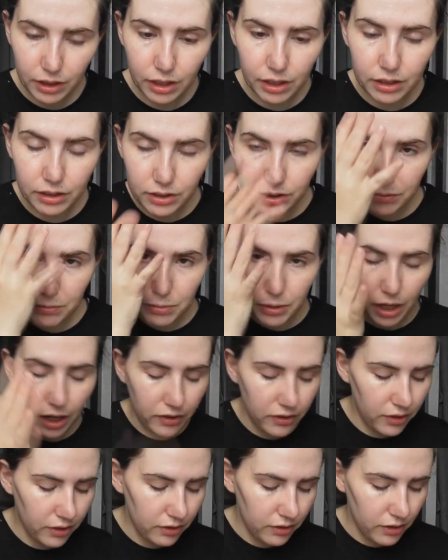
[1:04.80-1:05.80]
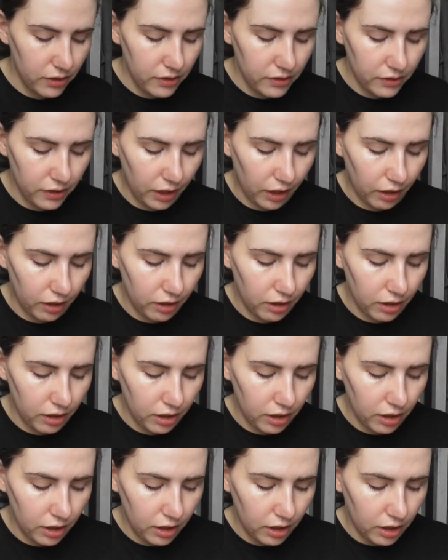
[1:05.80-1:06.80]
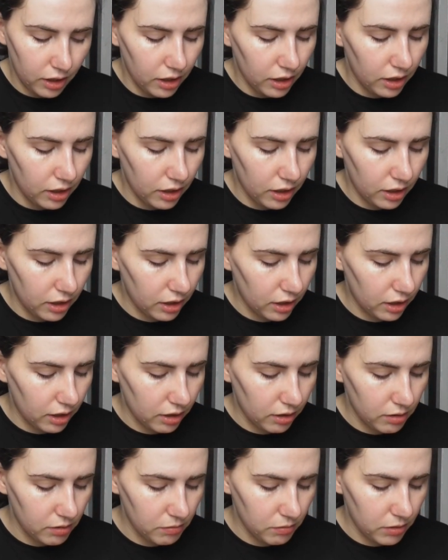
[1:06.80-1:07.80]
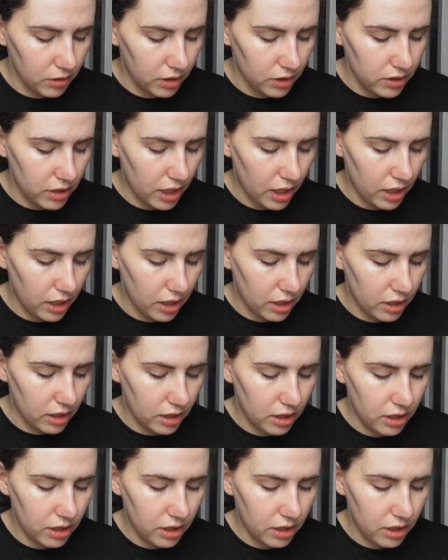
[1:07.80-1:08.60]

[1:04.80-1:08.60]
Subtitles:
and just press it into the skin. And I'm going to take